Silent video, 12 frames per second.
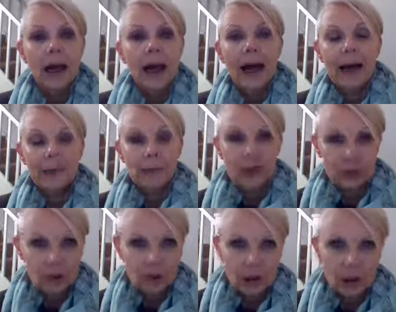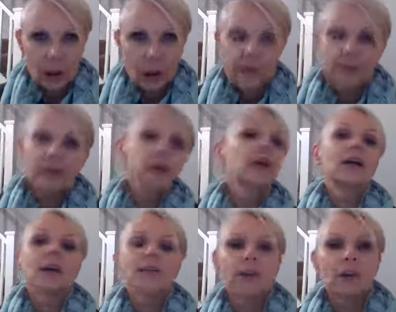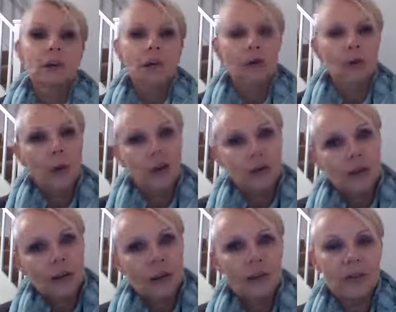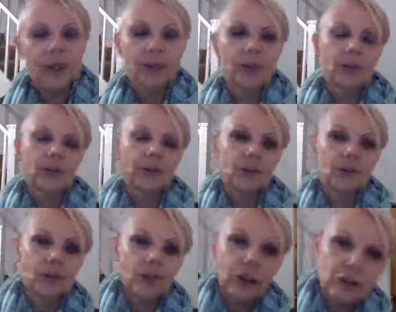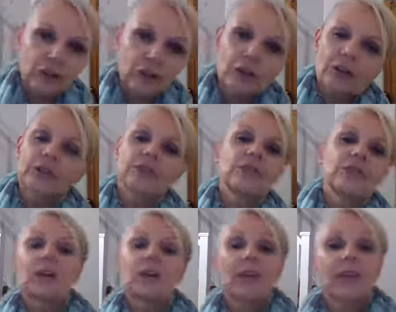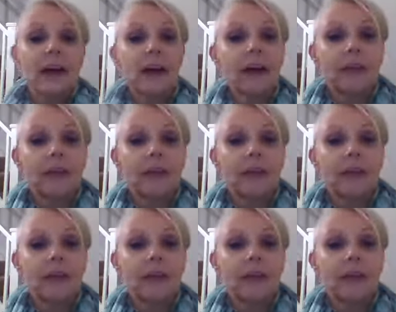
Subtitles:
and rationalizing and asking lots of questions and giving lots of suggestions, and because that can